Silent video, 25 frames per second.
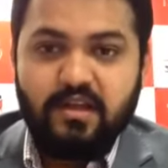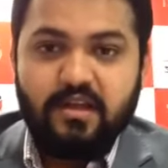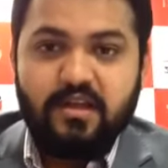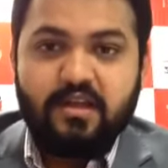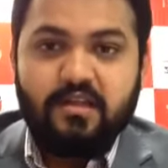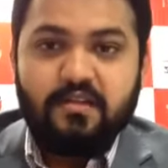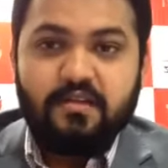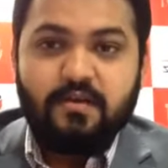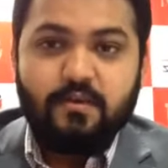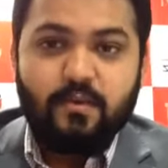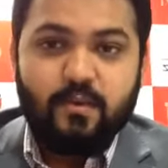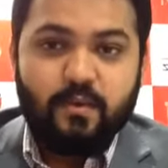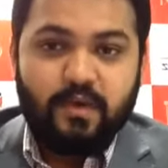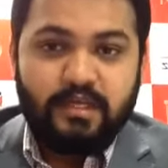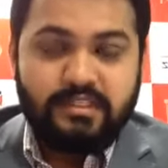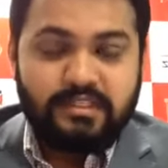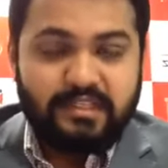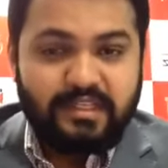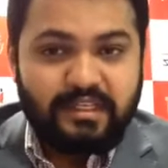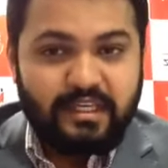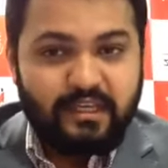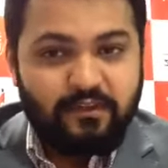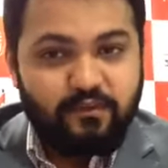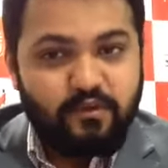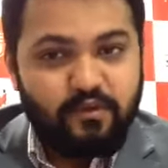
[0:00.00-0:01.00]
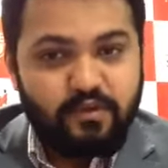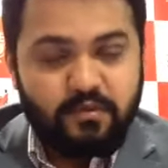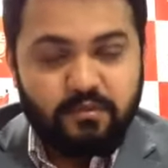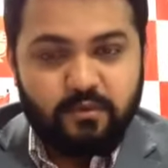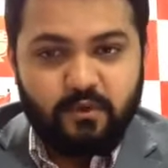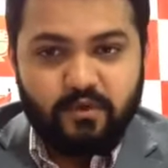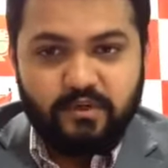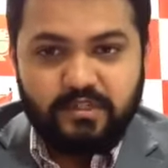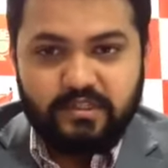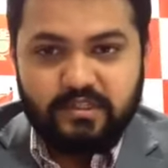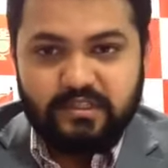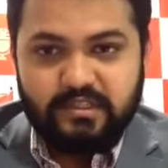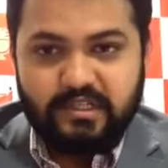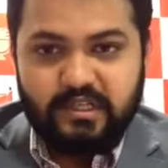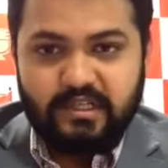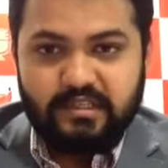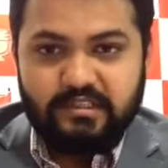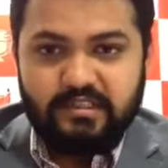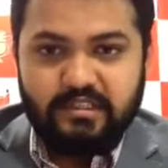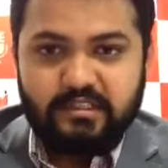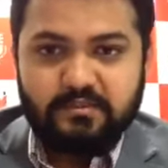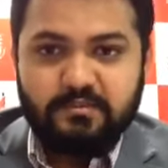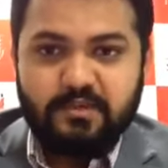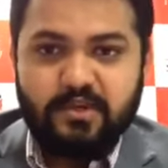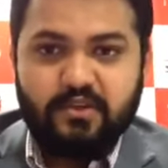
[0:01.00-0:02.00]
Once they give you the provisional skill
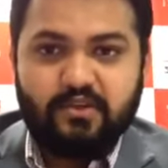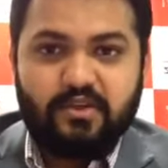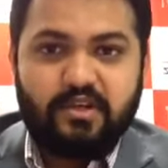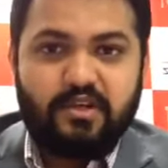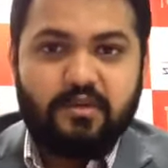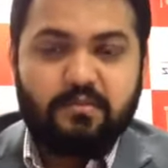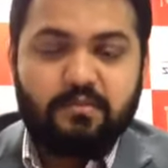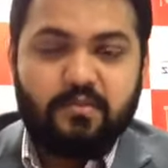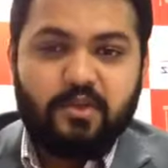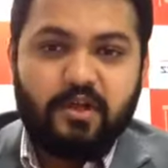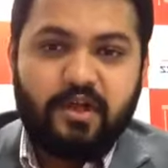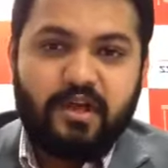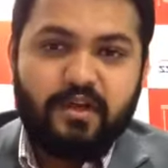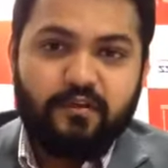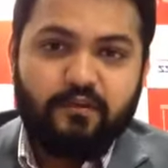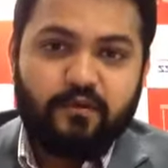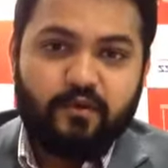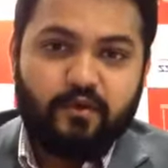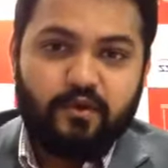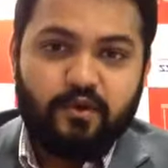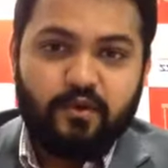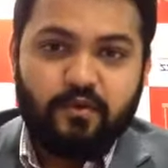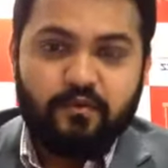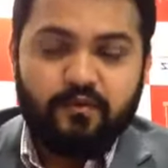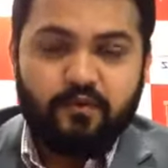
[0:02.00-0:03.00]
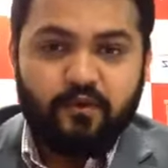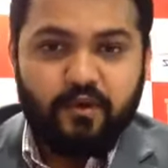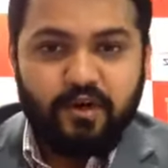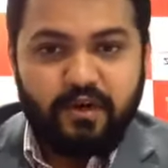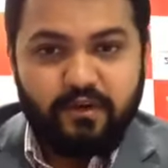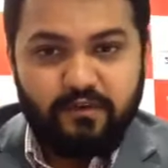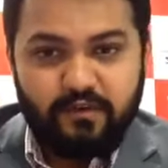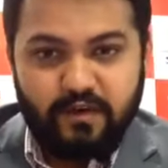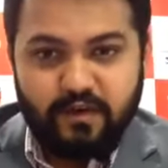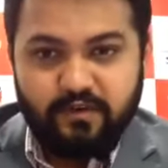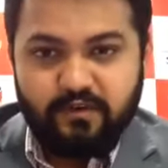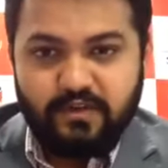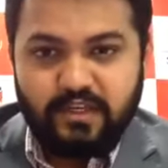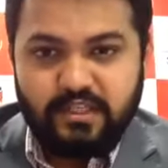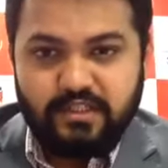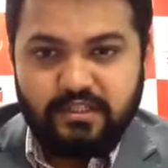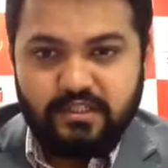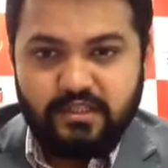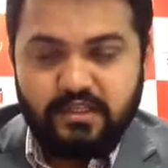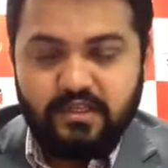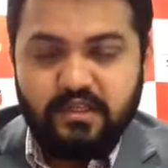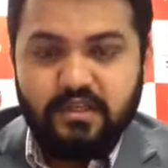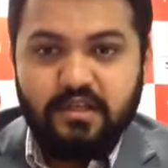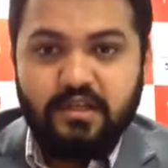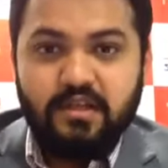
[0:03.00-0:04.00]
assessment, you can apply for your 485
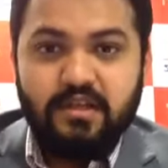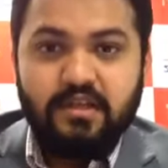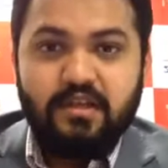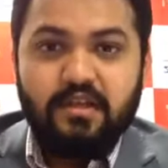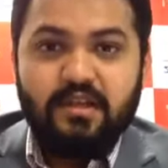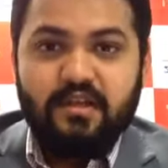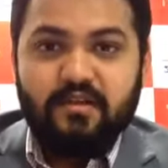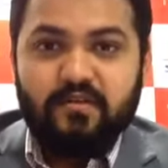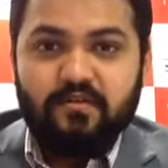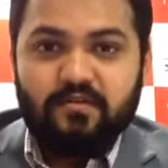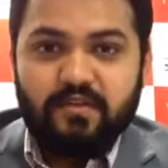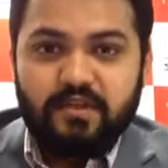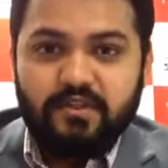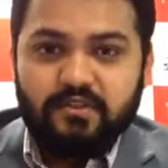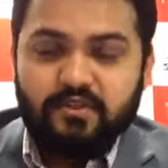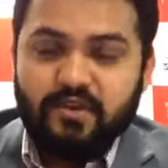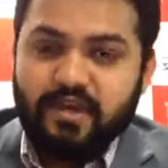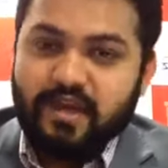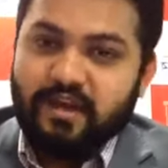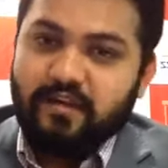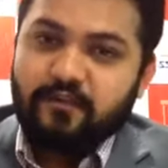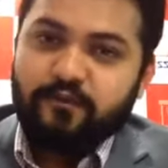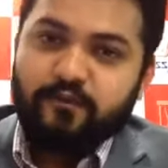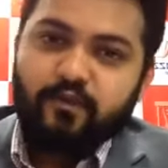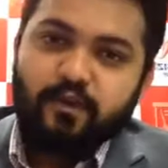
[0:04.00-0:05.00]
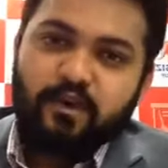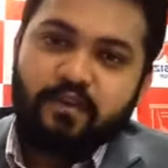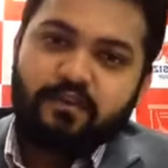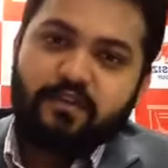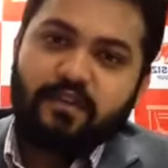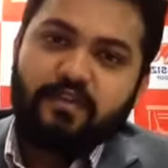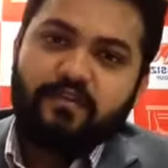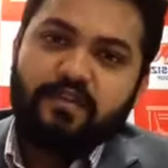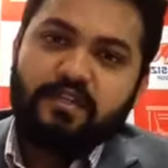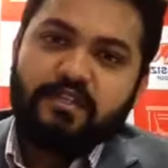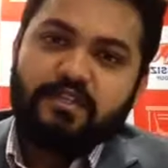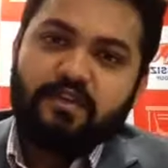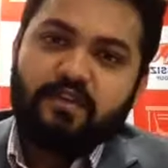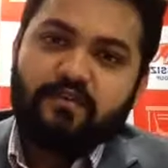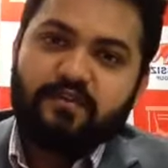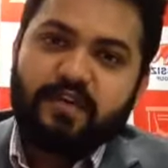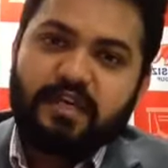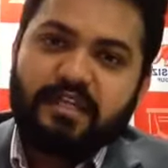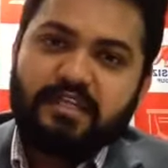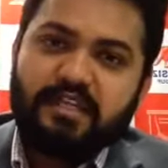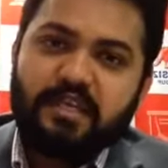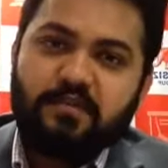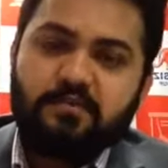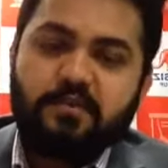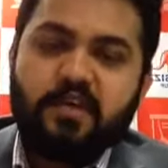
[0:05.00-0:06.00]
visa. Once you have 485 visa of
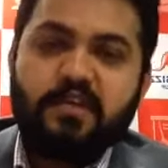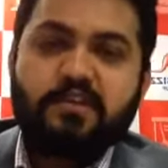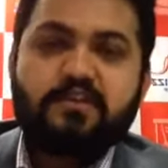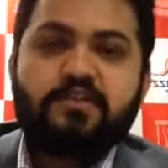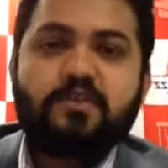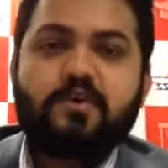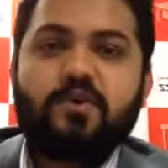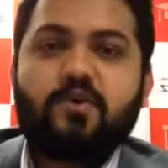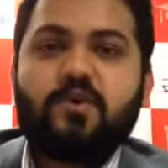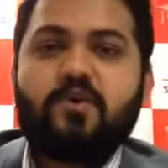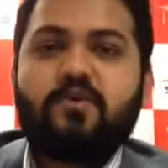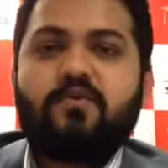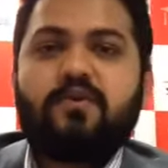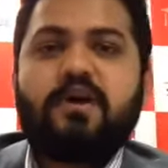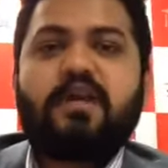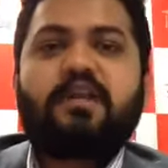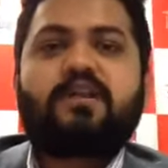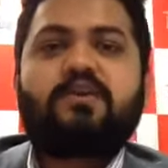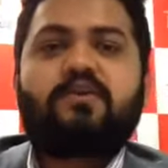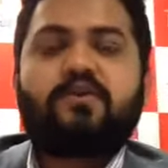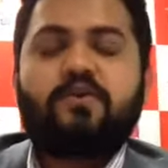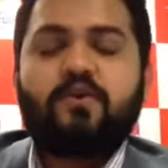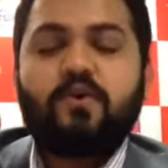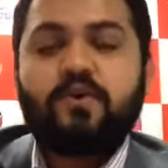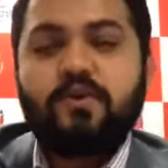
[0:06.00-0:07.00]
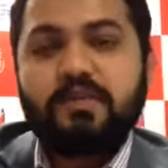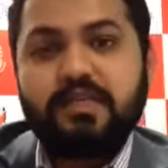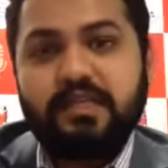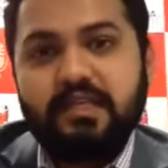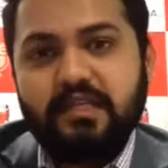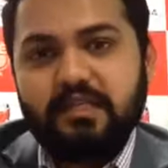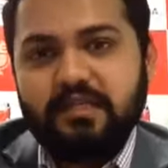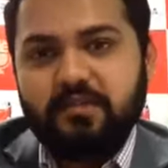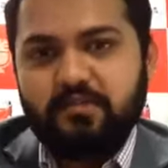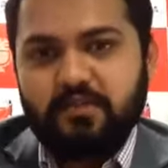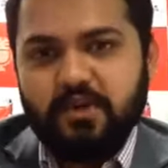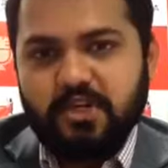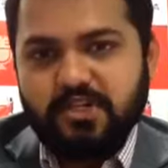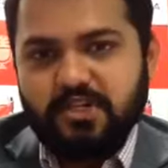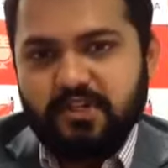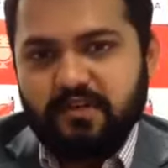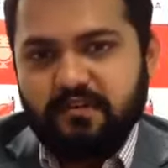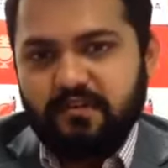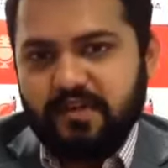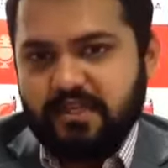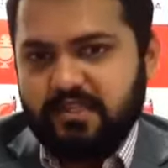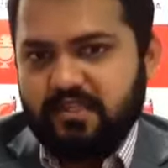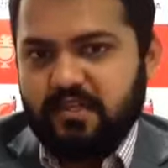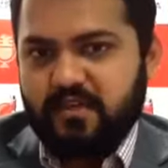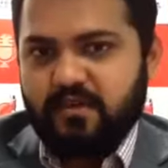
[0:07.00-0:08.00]
18 months, or while you're holding the breaching
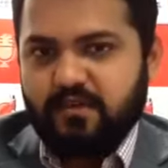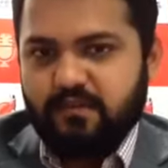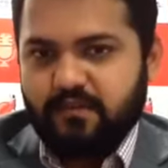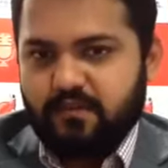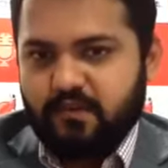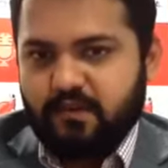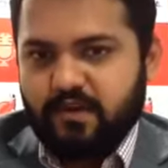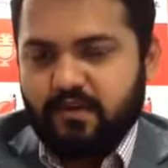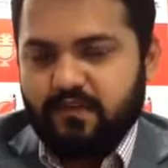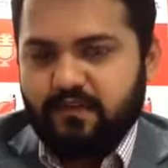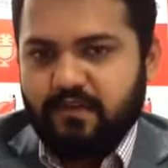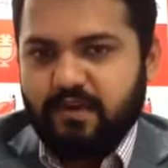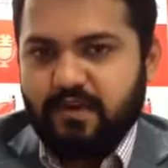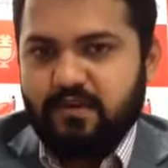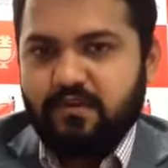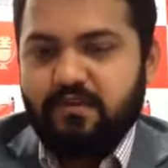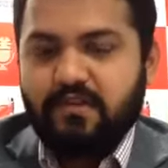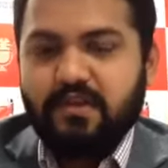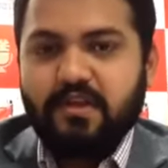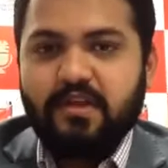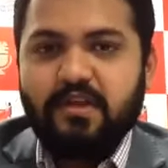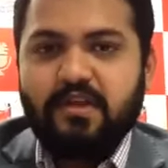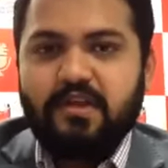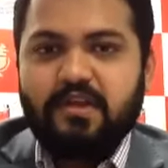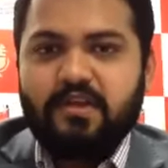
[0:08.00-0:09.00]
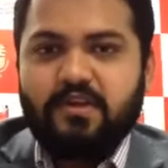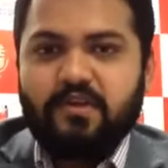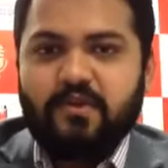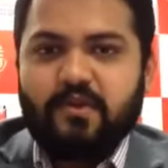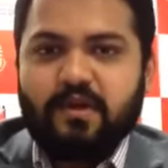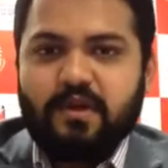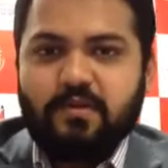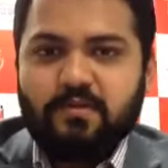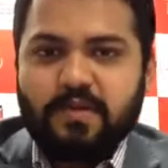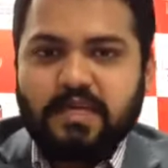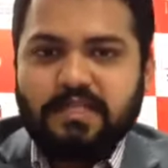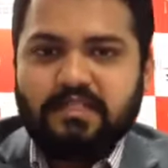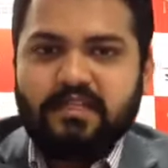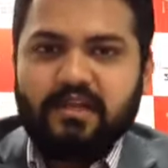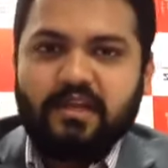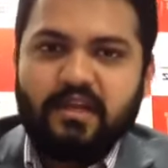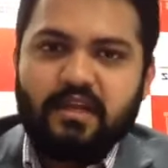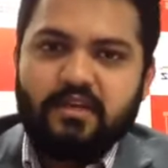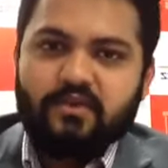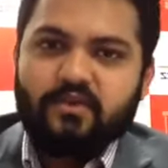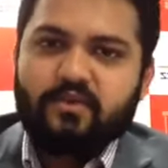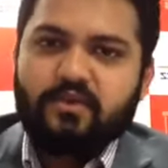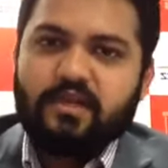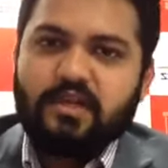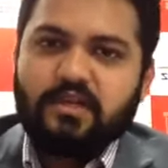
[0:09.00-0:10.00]
visa of 485, you can basically
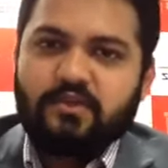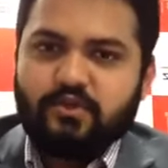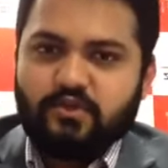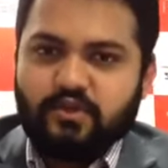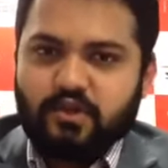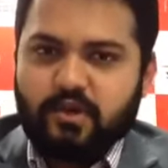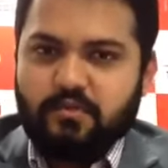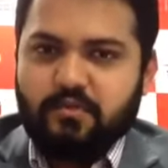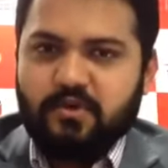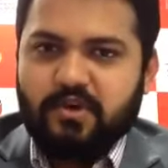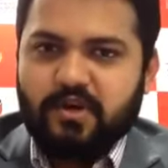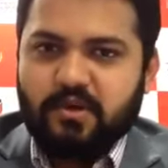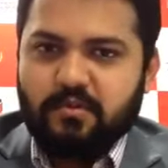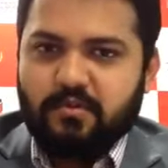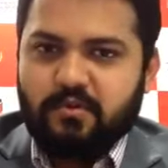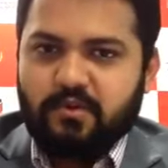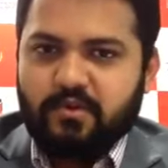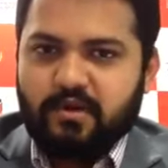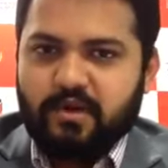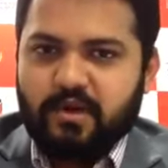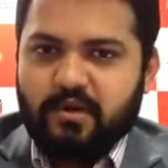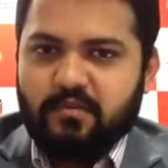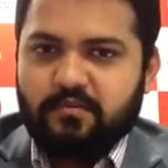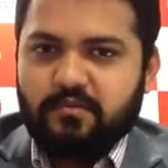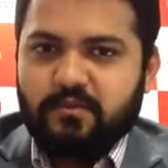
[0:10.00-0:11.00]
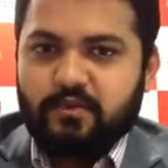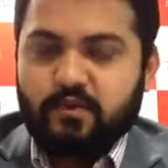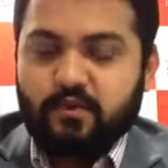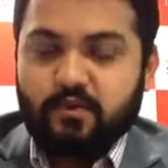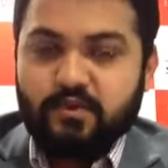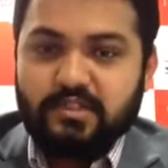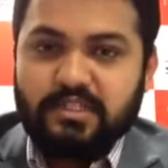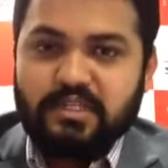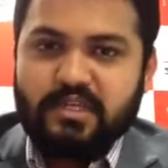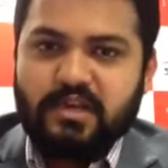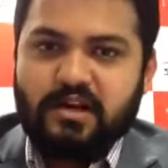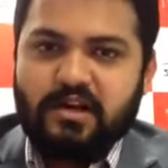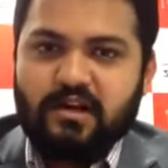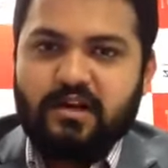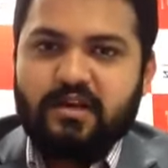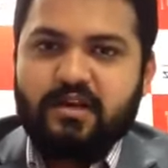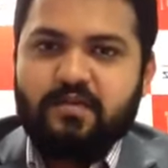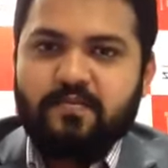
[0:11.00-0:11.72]
enroll into job ready program through TRA.